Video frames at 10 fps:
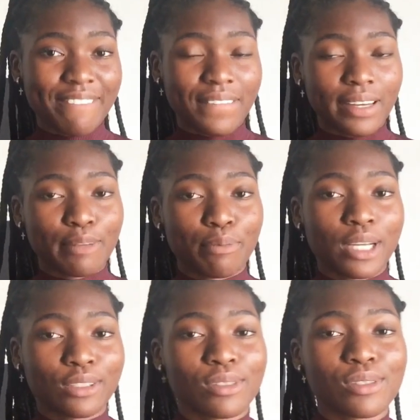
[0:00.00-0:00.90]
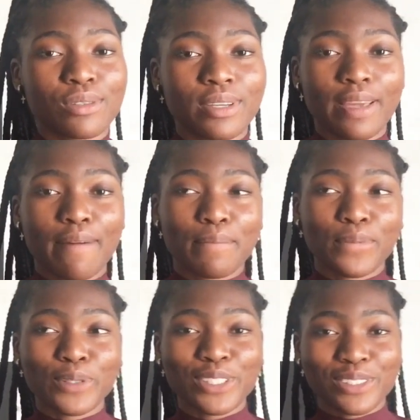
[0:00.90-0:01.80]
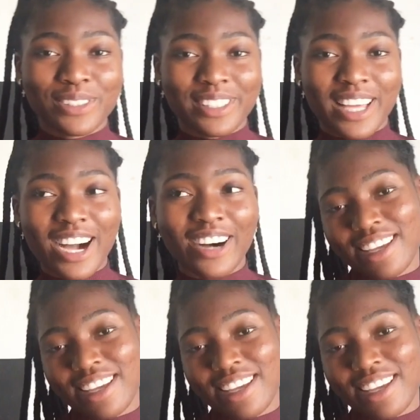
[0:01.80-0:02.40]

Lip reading: very part was so emotional.